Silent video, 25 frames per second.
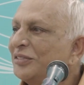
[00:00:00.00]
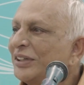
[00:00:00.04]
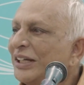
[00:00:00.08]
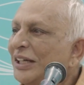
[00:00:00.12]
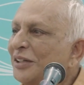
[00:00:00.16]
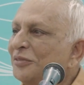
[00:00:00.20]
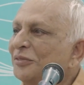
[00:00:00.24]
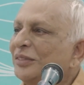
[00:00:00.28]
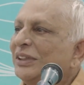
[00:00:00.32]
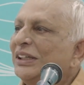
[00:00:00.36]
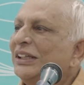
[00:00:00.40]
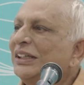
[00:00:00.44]

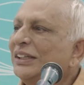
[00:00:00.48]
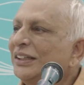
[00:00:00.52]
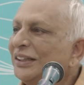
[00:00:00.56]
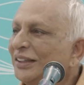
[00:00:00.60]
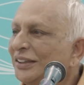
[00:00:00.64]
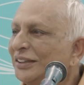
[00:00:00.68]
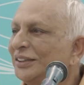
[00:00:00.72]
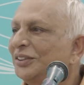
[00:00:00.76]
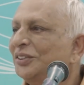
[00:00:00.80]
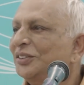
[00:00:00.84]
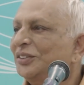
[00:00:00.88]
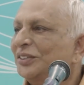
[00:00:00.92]

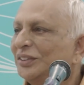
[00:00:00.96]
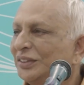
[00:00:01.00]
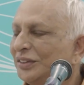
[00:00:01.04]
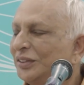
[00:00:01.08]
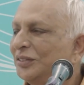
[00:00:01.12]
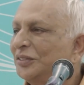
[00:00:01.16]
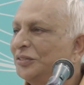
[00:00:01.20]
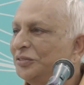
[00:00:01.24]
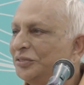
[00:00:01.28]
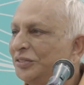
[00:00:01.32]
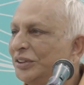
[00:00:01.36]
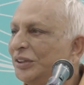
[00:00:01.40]
family and your
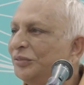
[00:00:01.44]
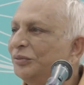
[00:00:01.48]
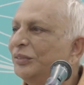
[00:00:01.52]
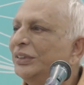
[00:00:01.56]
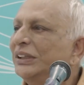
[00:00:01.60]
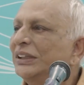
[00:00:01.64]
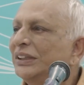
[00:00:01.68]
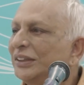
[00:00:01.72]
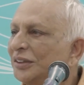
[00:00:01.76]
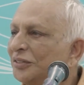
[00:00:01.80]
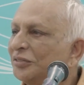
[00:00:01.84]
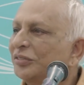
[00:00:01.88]

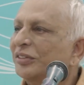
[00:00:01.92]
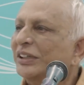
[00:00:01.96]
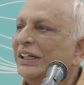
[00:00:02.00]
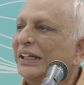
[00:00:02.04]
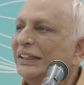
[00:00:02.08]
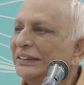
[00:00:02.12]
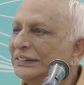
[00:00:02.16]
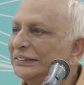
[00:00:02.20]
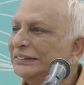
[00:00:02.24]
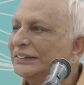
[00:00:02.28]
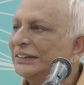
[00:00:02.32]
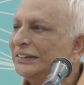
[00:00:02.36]
familiar
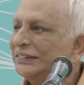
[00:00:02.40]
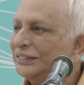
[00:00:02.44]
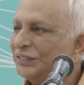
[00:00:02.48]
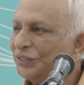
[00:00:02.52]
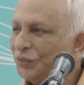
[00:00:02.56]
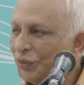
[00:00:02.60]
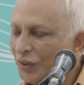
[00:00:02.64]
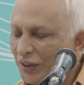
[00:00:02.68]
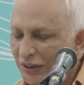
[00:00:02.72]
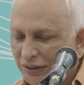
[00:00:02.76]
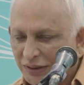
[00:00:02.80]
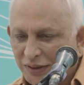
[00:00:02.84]
friends and
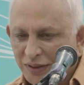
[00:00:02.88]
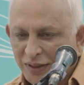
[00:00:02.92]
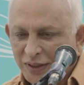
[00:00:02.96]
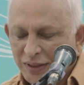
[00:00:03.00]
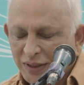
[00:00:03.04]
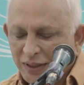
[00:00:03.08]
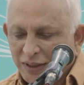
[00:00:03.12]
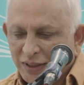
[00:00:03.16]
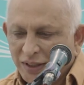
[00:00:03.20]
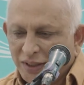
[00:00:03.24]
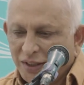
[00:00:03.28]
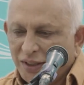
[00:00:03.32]
so on,
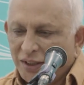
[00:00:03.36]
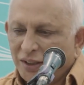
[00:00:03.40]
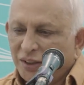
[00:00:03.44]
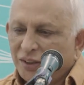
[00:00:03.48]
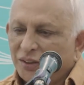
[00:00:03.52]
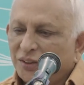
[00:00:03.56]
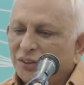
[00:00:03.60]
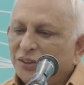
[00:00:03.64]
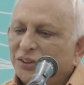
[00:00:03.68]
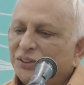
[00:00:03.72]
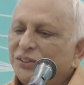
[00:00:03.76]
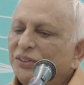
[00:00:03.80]

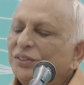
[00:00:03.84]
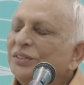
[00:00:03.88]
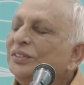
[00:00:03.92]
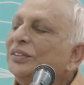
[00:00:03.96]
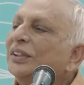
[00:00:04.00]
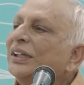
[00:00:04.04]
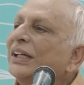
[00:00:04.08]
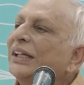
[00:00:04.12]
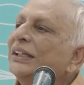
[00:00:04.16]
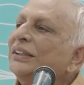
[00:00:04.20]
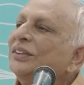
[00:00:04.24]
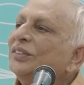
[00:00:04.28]
you
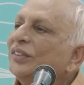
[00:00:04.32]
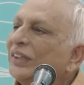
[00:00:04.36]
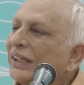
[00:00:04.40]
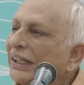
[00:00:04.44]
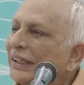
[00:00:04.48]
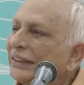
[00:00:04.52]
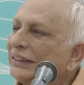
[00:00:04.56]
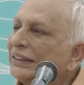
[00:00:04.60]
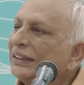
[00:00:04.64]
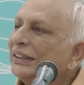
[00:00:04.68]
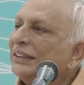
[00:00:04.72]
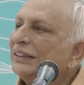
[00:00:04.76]
should try to
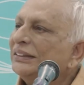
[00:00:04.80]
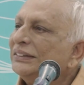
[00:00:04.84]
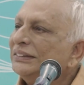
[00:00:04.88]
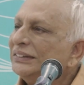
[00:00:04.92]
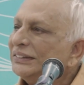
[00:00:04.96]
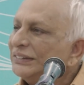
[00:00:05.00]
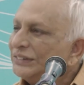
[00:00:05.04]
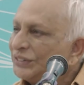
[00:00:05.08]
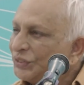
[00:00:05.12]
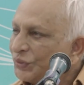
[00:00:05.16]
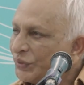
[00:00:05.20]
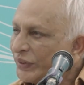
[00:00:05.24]
handle
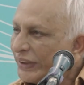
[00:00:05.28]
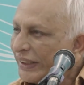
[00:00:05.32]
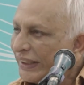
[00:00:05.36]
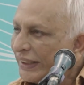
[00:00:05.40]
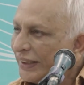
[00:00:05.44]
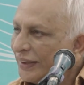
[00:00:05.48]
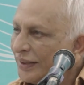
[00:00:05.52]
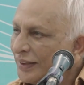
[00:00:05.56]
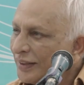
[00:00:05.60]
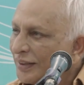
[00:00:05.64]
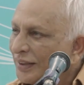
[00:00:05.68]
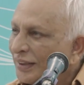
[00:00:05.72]
it this
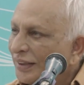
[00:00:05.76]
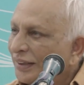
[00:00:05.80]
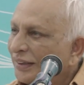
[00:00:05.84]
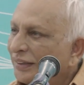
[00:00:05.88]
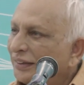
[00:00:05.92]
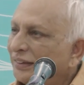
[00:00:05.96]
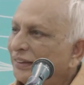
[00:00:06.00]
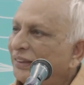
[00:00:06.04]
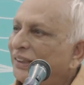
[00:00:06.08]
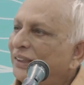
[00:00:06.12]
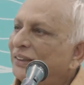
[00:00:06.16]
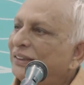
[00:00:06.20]
way,
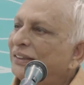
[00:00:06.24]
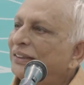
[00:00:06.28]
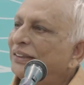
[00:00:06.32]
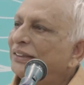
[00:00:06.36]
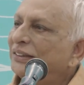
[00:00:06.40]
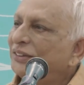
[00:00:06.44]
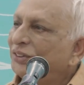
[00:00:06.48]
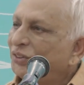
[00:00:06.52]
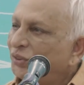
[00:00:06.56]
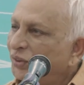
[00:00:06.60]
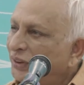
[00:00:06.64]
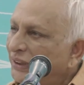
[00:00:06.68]
that
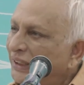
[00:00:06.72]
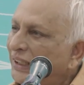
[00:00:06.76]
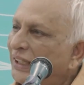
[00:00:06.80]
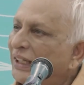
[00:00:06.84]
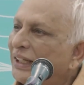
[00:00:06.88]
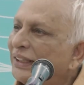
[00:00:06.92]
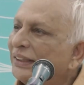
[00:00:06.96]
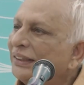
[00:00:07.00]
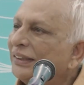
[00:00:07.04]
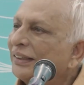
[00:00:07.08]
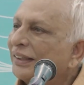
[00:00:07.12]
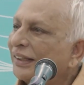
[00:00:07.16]

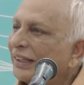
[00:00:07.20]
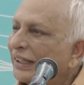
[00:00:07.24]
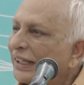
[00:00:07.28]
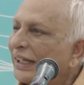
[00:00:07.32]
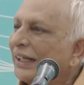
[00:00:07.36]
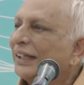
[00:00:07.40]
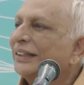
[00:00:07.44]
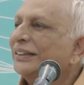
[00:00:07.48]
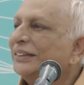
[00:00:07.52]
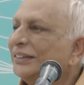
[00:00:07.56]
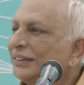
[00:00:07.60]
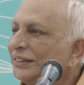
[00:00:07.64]
today I
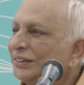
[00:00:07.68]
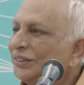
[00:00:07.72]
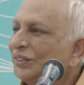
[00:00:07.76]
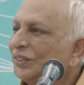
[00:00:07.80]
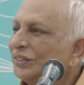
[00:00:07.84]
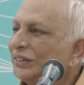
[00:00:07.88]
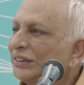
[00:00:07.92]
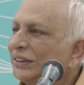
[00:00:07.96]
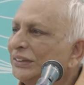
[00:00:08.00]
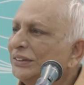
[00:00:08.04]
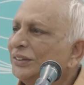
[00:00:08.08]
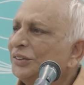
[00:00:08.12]
reacted
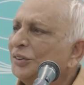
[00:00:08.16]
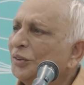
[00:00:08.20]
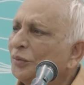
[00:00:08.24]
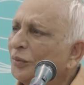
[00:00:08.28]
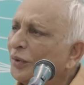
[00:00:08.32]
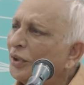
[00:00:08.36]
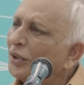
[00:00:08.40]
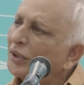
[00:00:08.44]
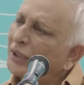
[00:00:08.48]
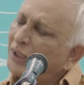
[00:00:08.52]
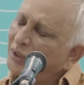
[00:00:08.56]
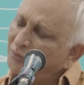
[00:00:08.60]
to this,
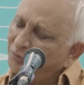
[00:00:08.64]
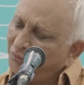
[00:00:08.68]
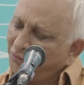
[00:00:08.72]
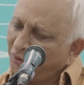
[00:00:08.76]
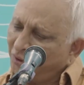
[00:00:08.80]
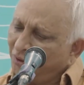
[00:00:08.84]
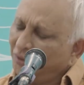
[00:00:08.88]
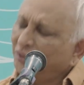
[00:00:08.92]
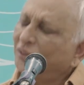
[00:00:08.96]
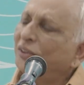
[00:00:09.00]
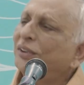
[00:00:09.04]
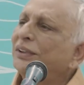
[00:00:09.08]
tomorrow I am
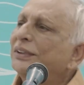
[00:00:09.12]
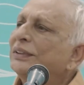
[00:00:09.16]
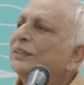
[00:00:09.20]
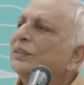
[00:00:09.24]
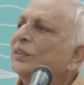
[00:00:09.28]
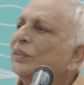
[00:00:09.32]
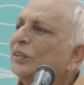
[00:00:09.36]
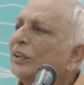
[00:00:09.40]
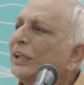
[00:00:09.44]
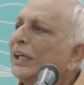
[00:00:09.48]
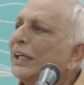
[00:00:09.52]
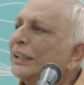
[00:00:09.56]
not going
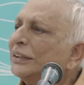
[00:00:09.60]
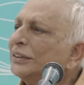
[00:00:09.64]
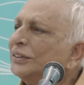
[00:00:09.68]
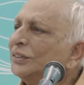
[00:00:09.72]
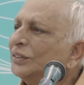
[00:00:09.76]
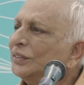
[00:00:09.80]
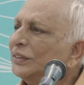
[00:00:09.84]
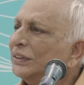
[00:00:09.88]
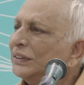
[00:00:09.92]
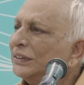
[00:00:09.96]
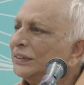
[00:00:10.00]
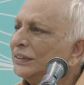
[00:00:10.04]
to
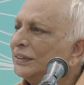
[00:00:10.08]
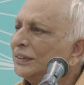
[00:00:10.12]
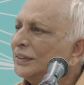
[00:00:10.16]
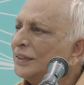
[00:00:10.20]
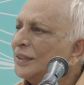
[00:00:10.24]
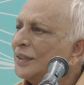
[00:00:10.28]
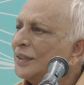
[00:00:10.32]
react to this.